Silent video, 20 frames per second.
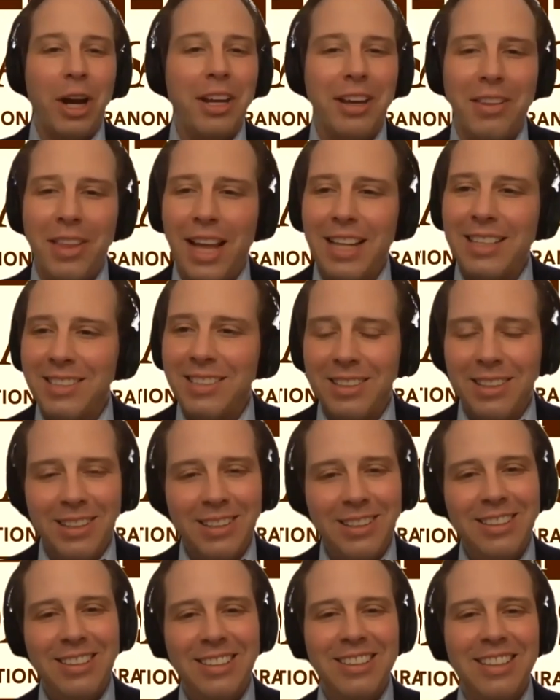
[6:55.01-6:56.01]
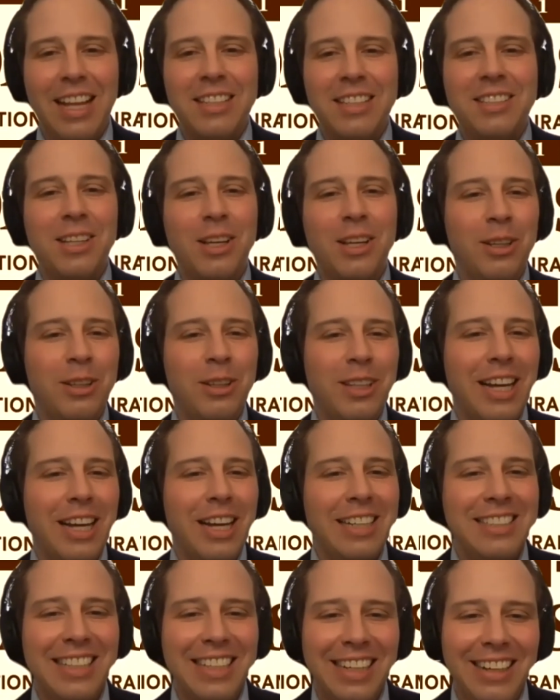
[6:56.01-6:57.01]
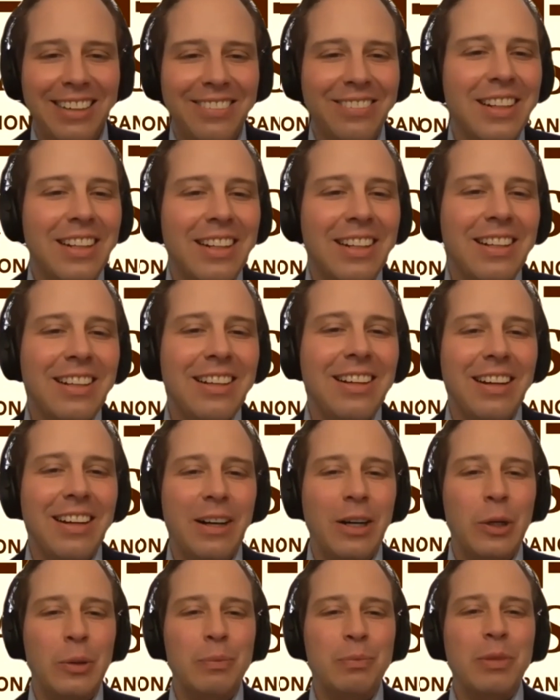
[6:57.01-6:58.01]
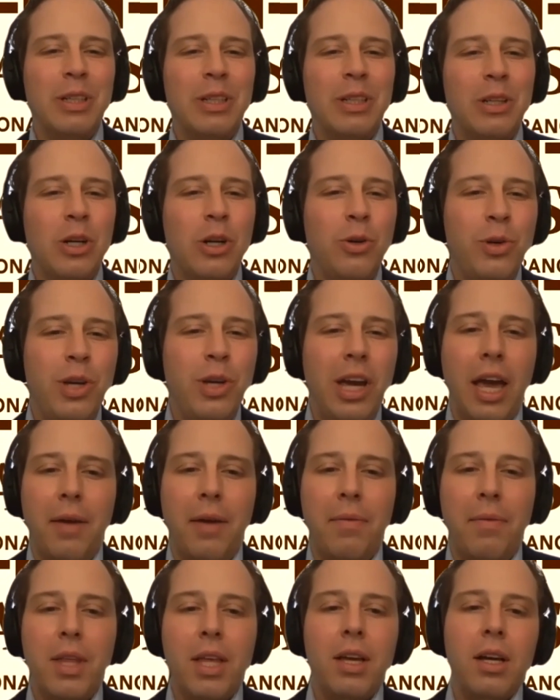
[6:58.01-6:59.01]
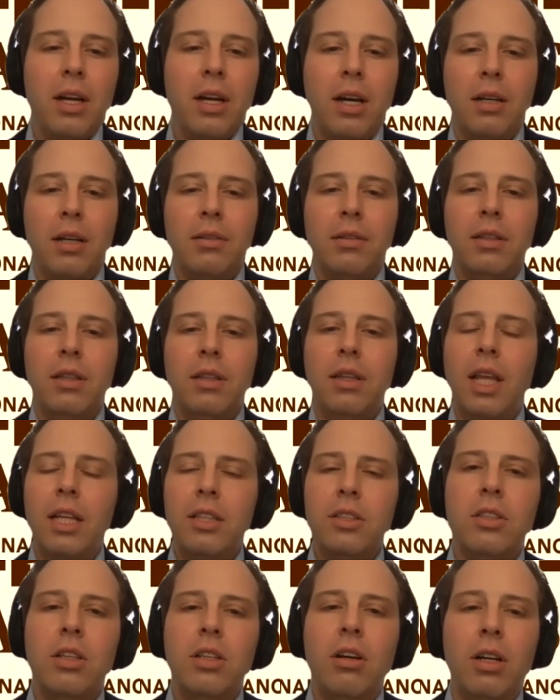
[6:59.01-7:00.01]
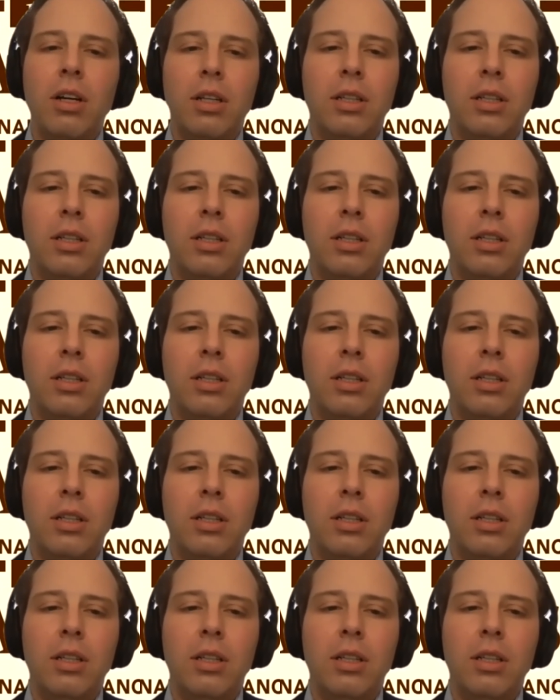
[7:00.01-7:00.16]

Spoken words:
and that's the idea. Okay, let's talk